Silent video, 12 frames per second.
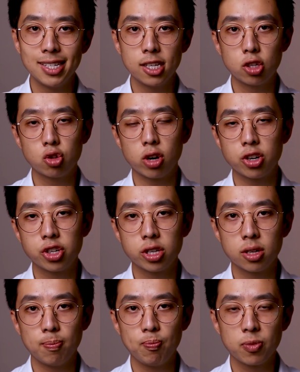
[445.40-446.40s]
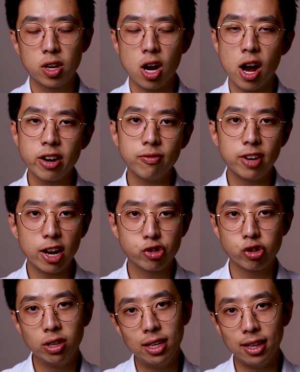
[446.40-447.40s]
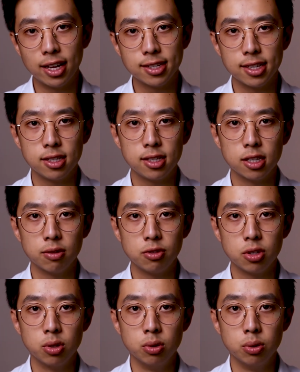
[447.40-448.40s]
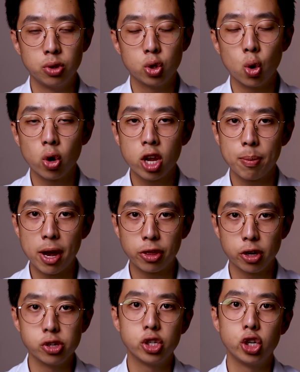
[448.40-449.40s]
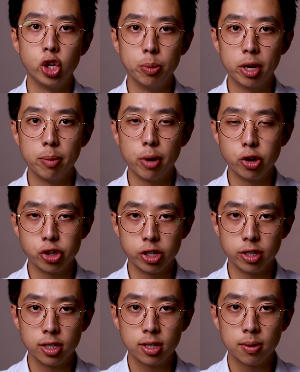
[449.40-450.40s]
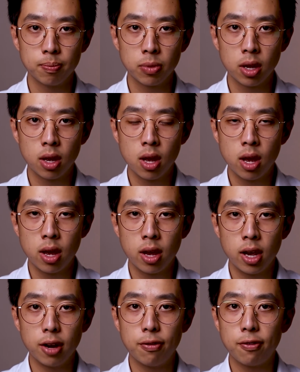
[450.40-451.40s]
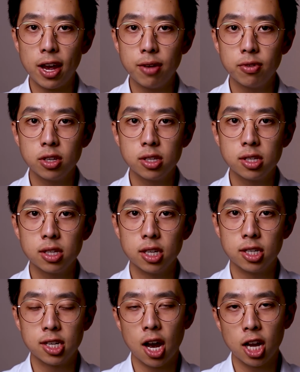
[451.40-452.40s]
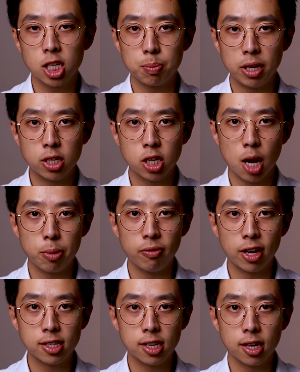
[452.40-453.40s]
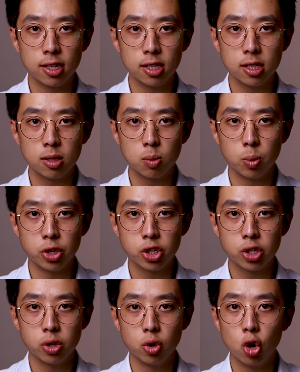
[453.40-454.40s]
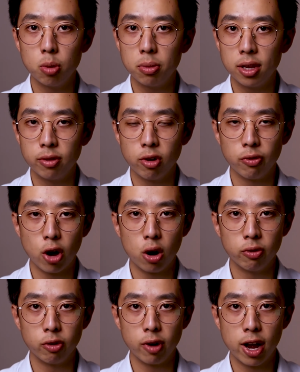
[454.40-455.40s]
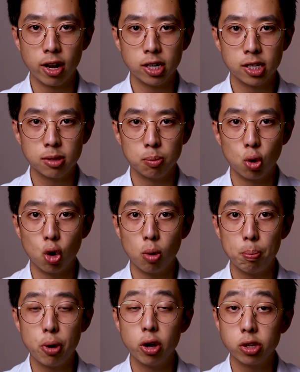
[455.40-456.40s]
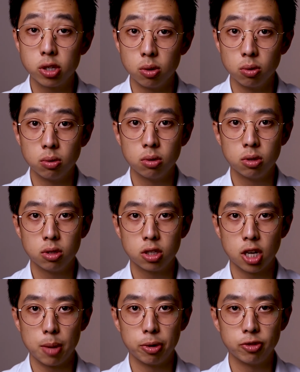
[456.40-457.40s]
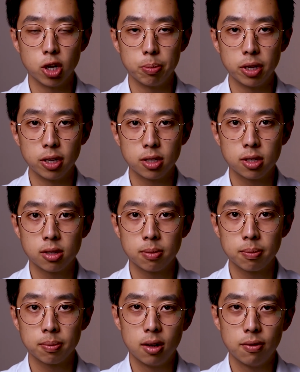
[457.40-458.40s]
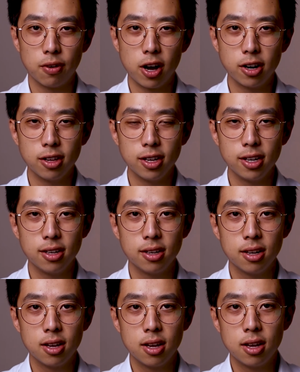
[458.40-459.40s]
since the structure kind of naturally lends itself to talking about those human emotions, it favors the task B type of essays, which normally revolve around more personal type of topics. Finally,